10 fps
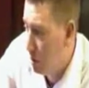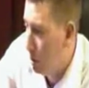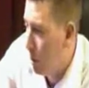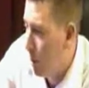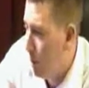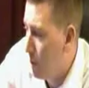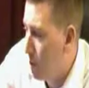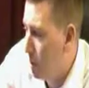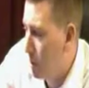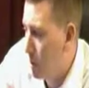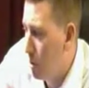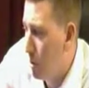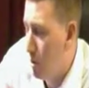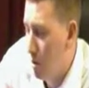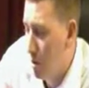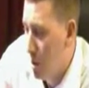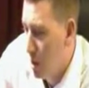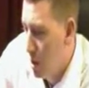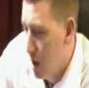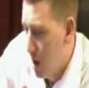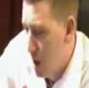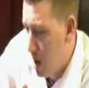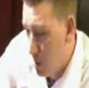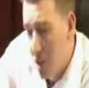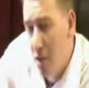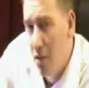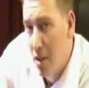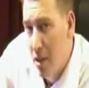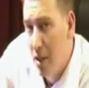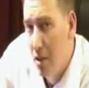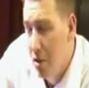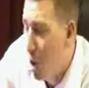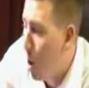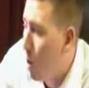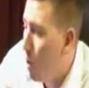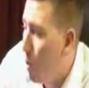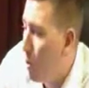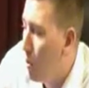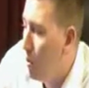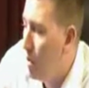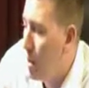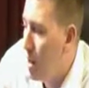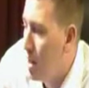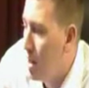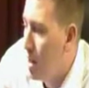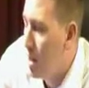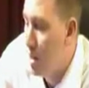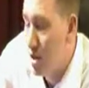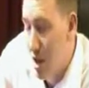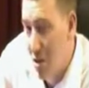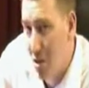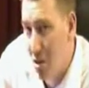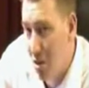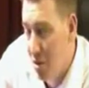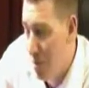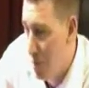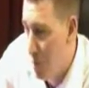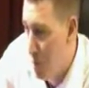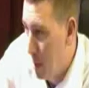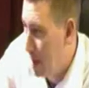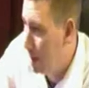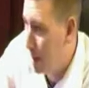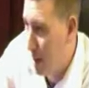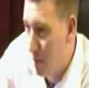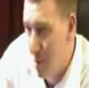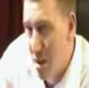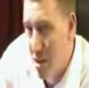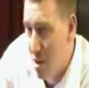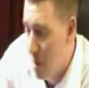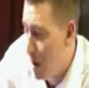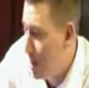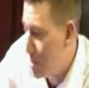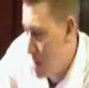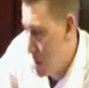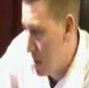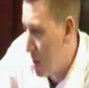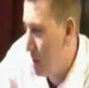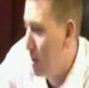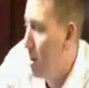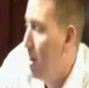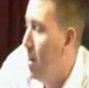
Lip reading: So if you're a business owner, I believe you need to know the general basic information about HTML.